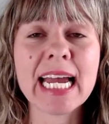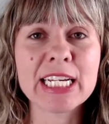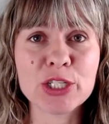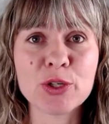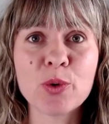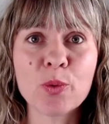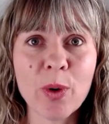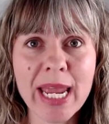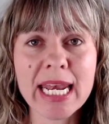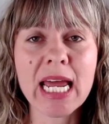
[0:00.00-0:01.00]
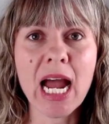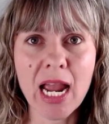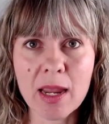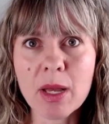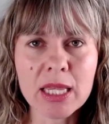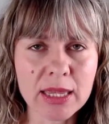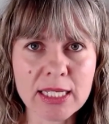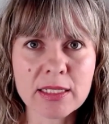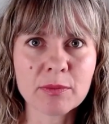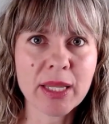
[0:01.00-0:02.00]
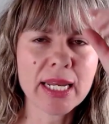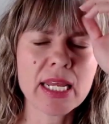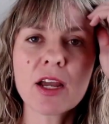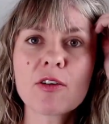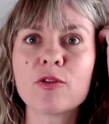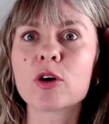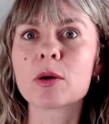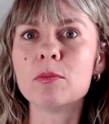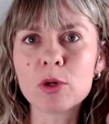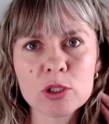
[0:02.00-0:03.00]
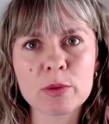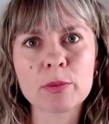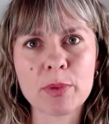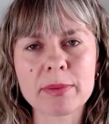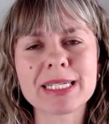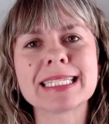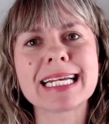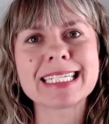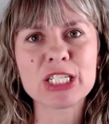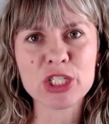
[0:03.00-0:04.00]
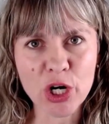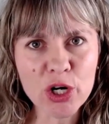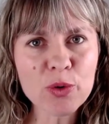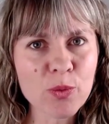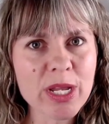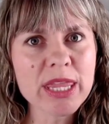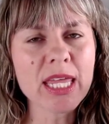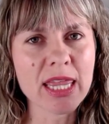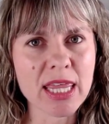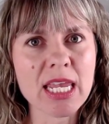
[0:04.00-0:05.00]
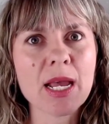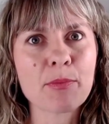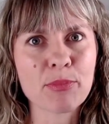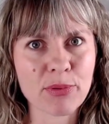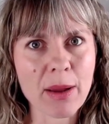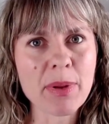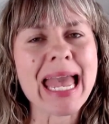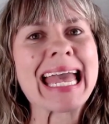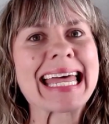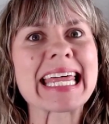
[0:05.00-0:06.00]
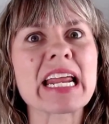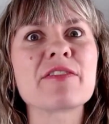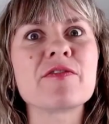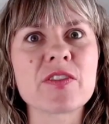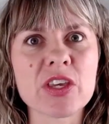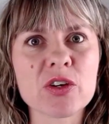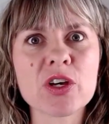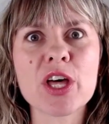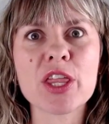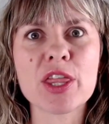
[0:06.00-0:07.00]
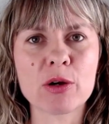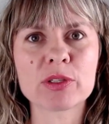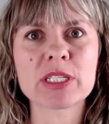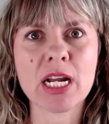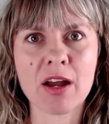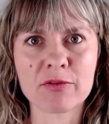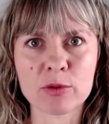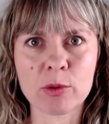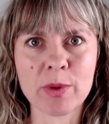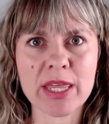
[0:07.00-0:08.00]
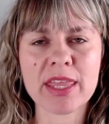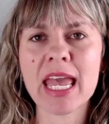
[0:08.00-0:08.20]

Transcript: I do when I'm lesson planning for multiple preps is I start with the prep that I feel the most comfortable with.